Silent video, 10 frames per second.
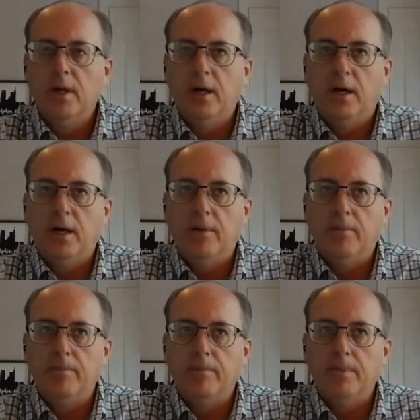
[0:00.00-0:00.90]

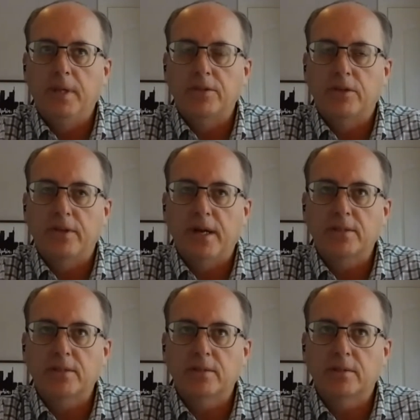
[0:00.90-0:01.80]
And so
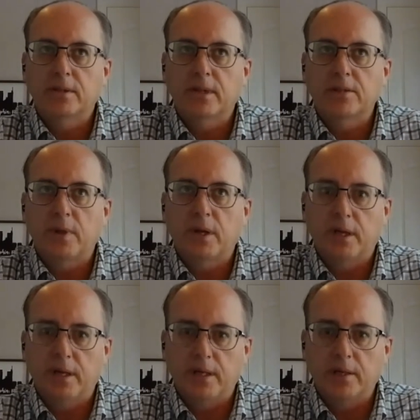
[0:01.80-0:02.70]
that's what I
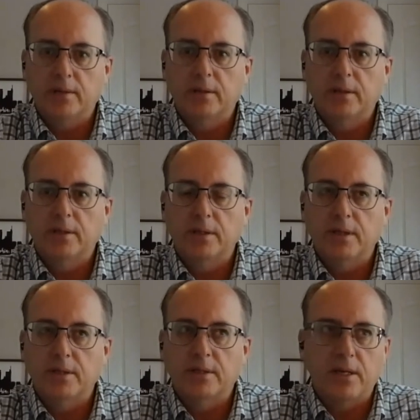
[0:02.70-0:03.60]
like,
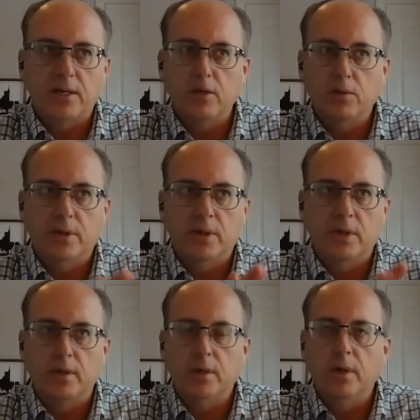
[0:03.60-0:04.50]
is that you
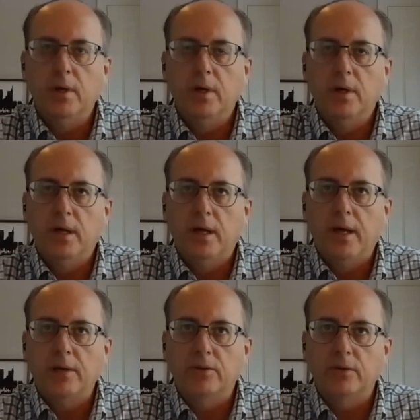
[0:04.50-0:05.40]
can
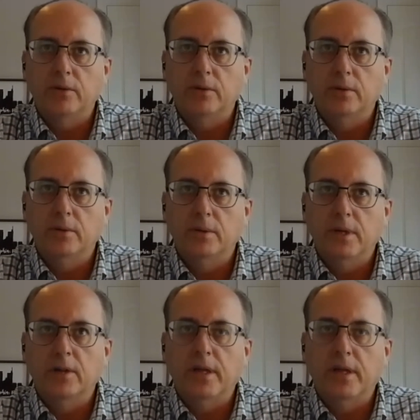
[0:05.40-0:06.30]
handle
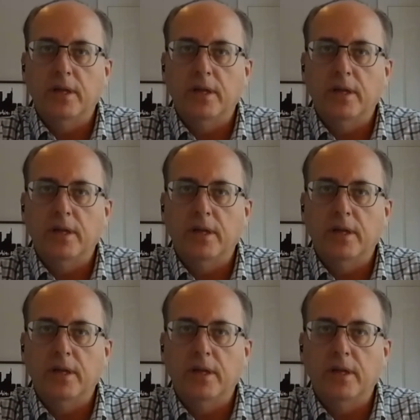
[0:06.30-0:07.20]
nearly any
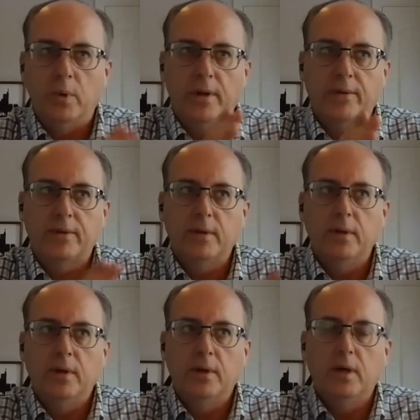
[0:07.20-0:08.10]
problem with
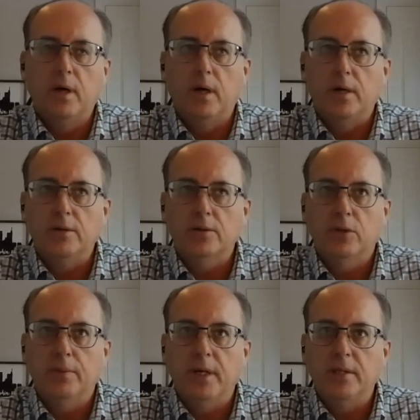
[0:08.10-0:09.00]

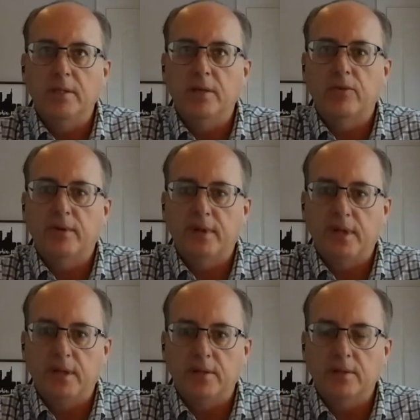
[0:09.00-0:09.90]
so many different
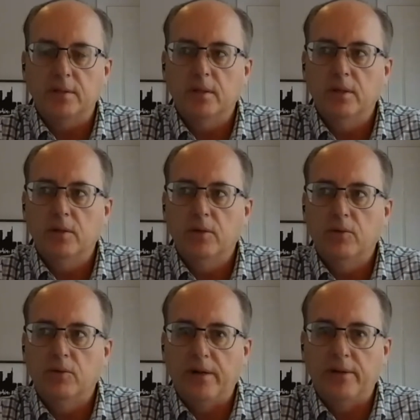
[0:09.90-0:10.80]
things,
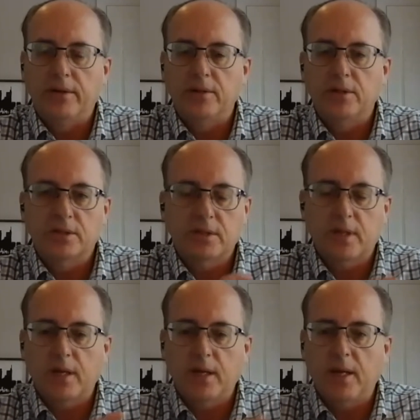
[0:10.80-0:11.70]
rather than just
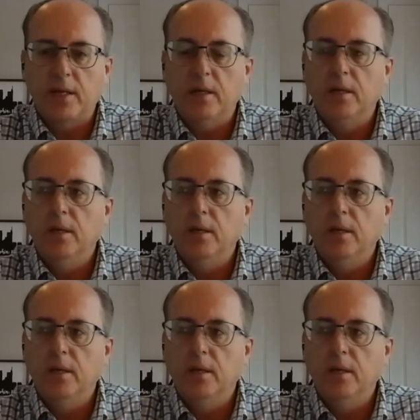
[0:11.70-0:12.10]
say, hey,